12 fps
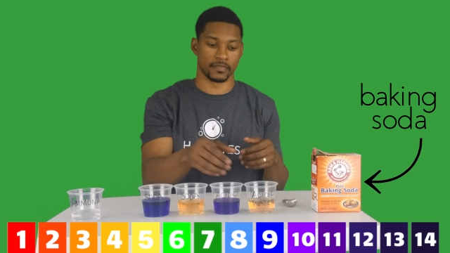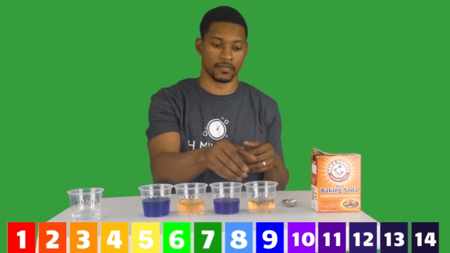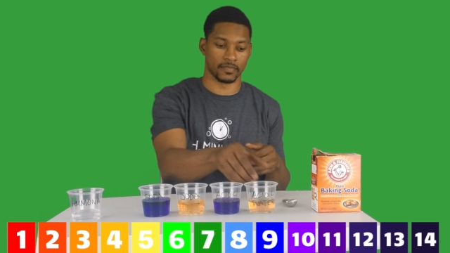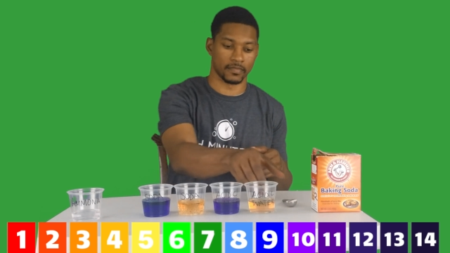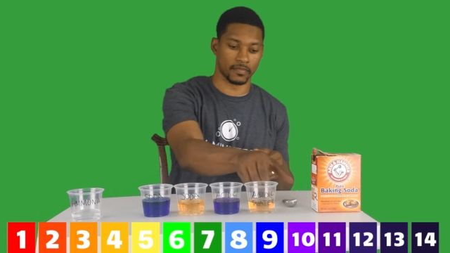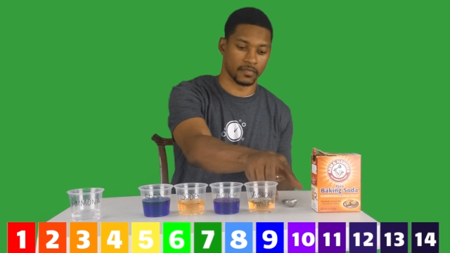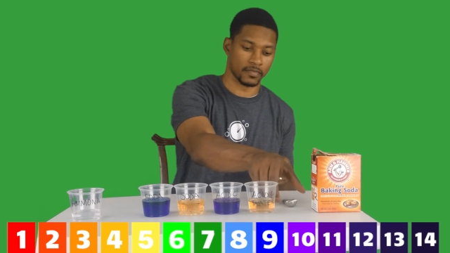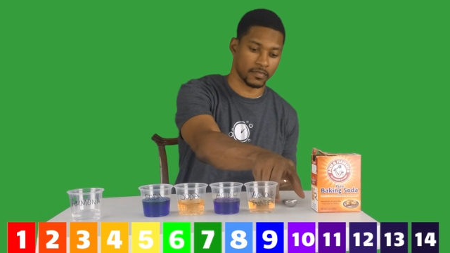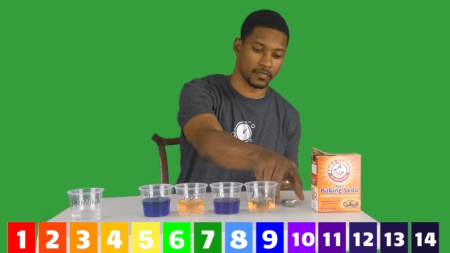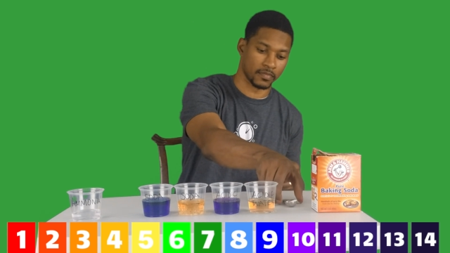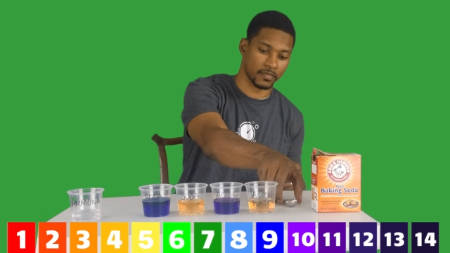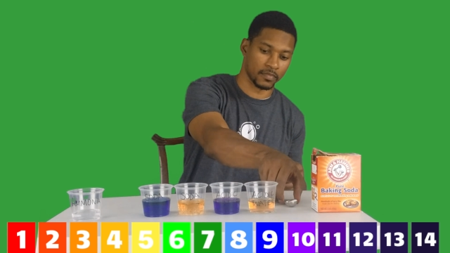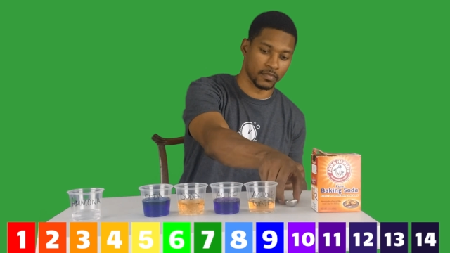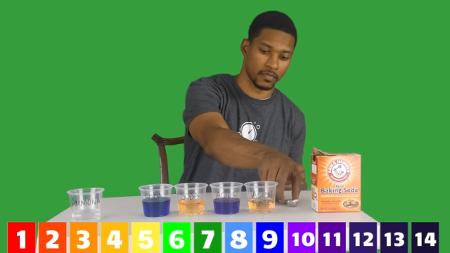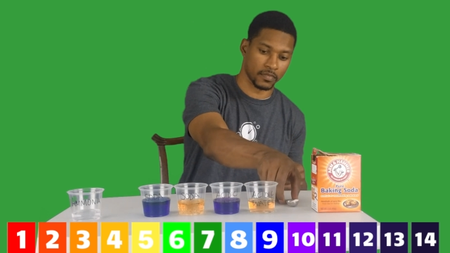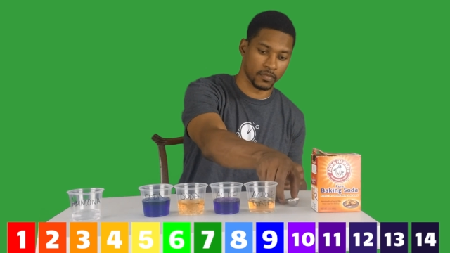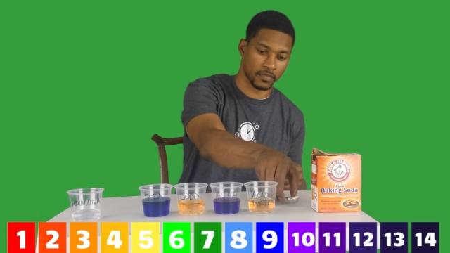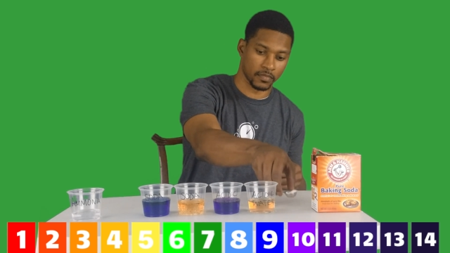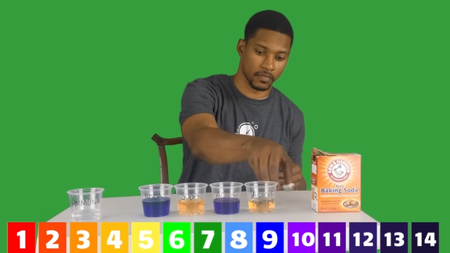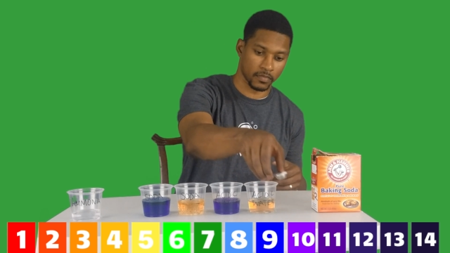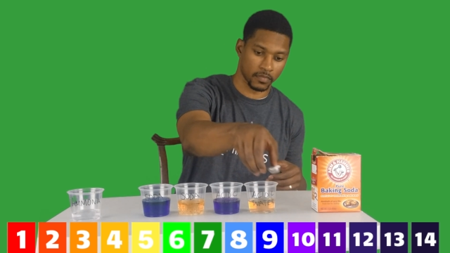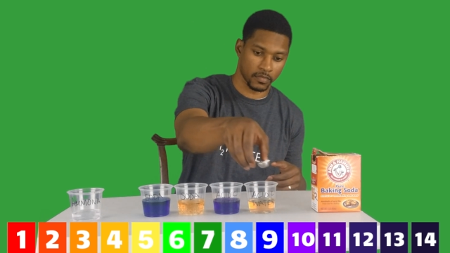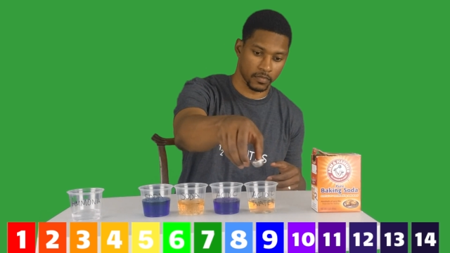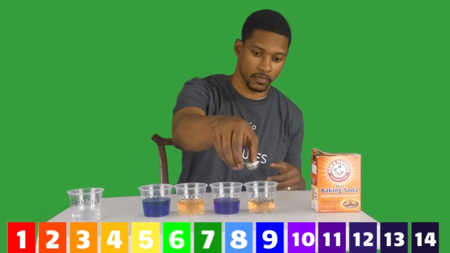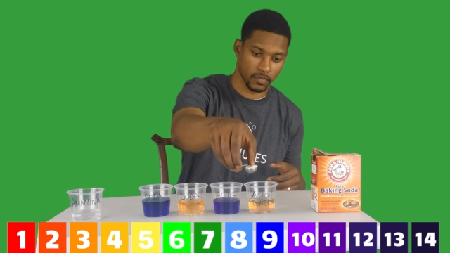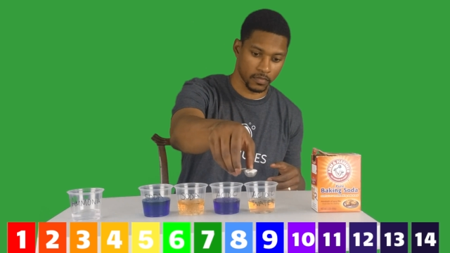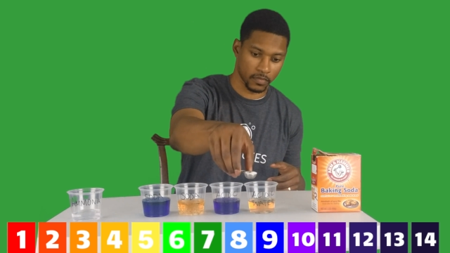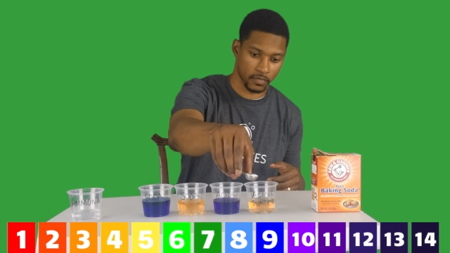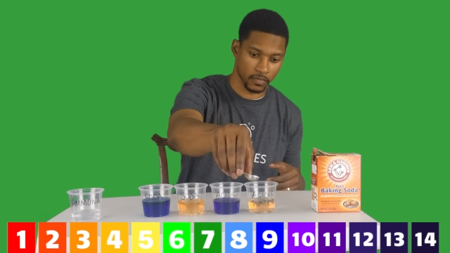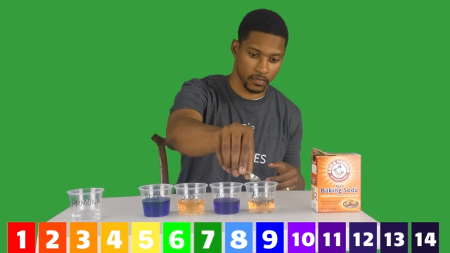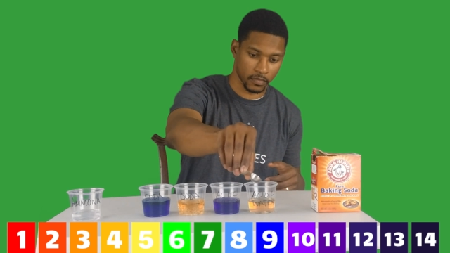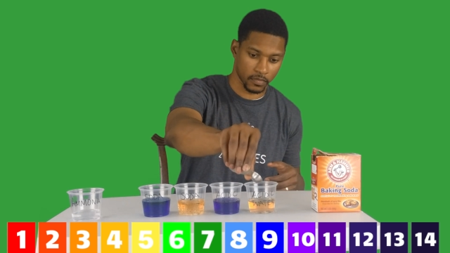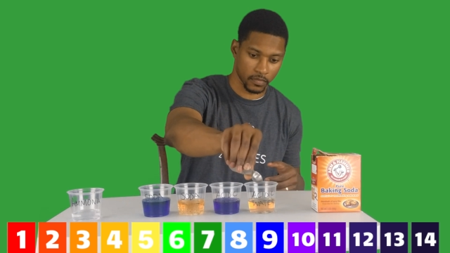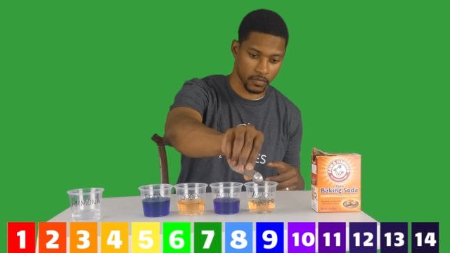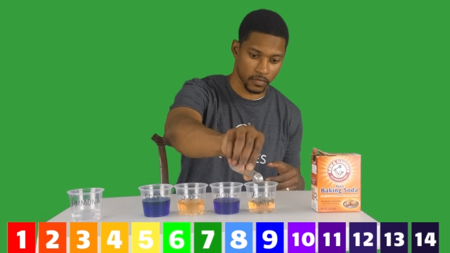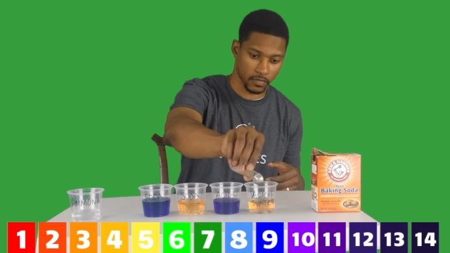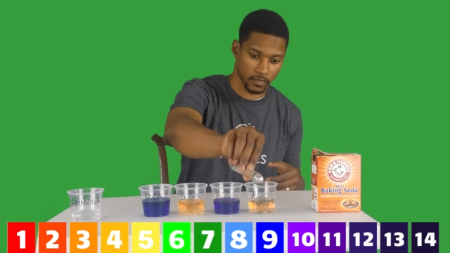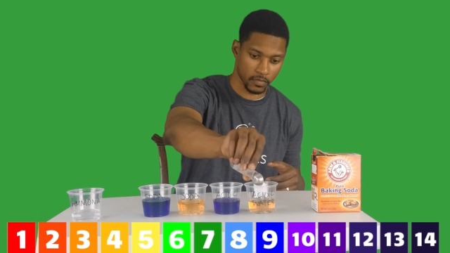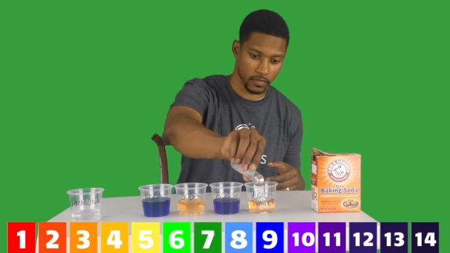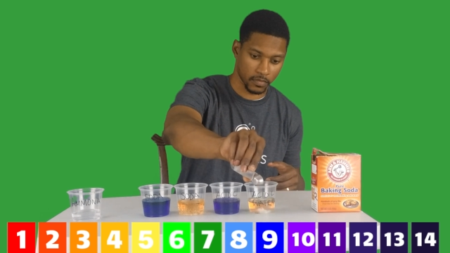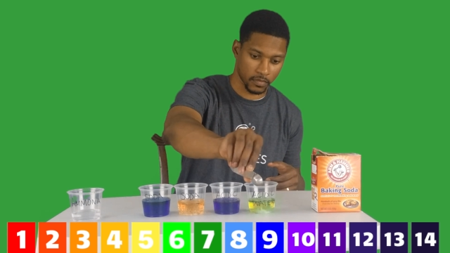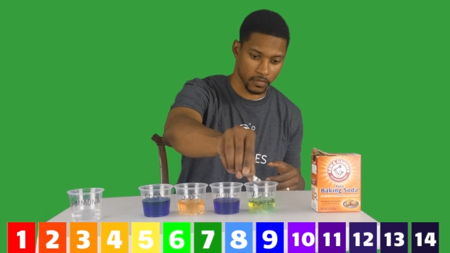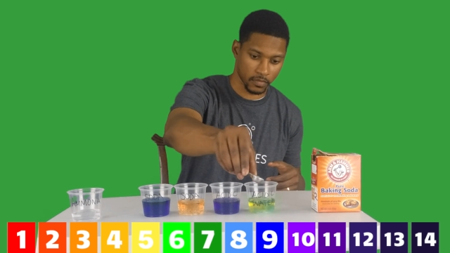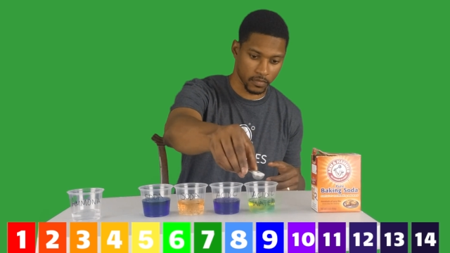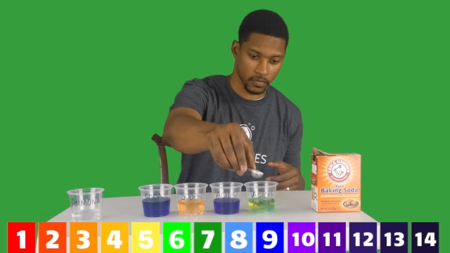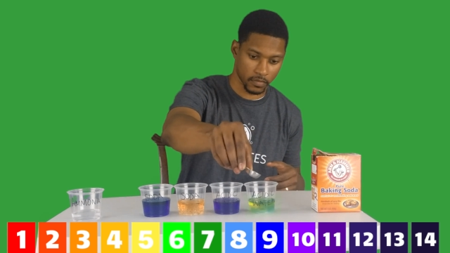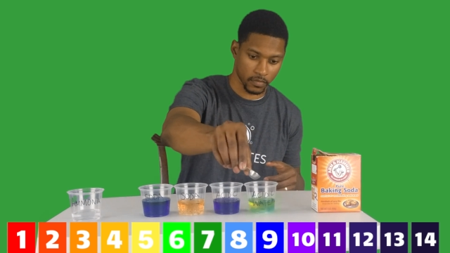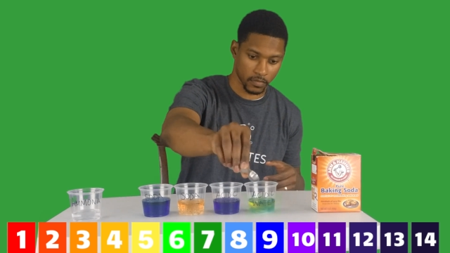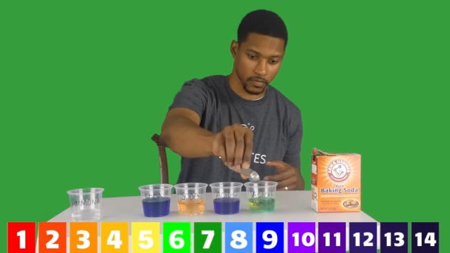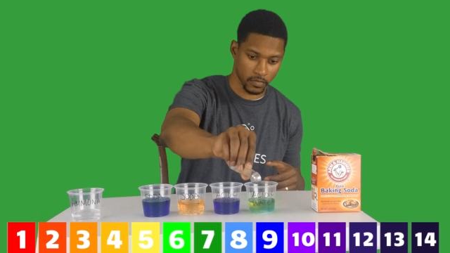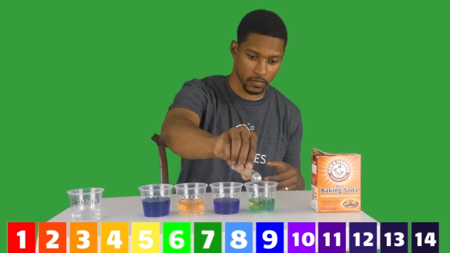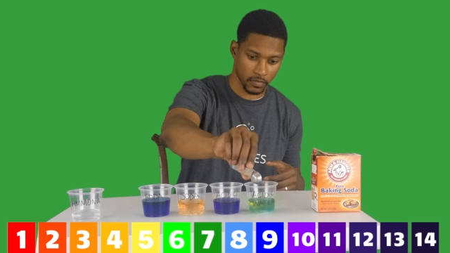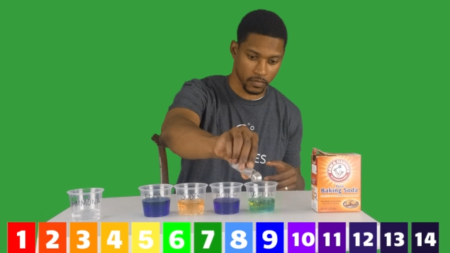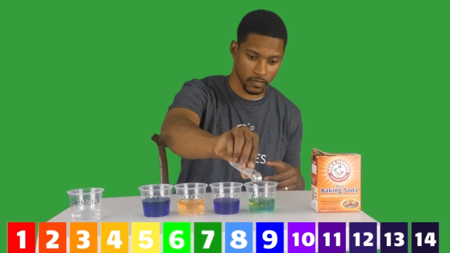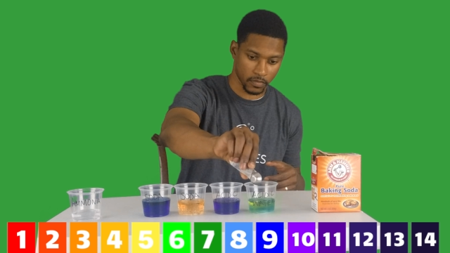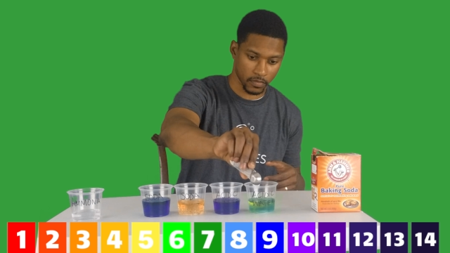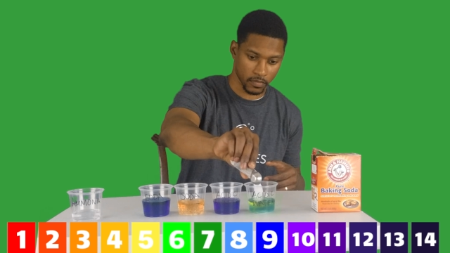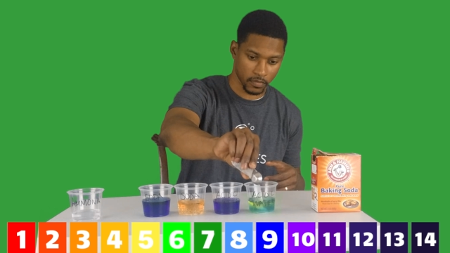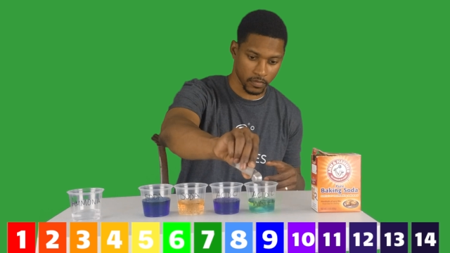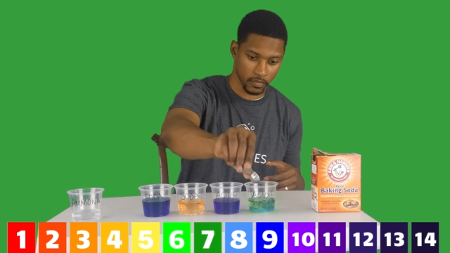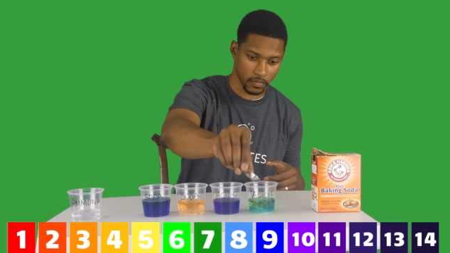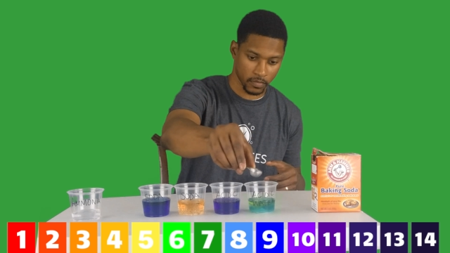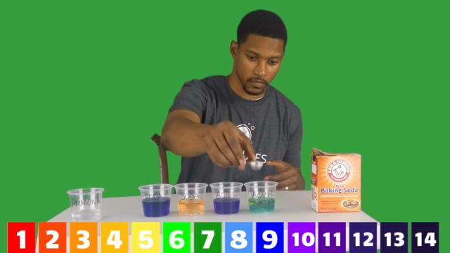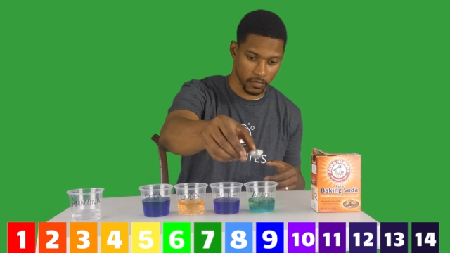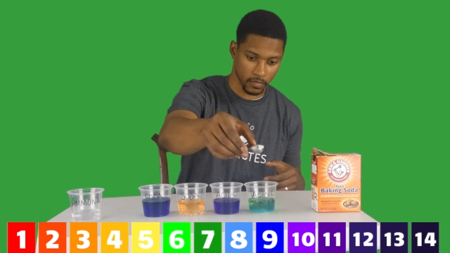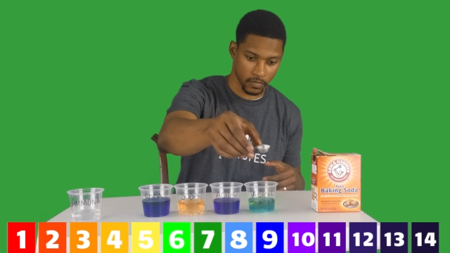No one is speaking in this clip.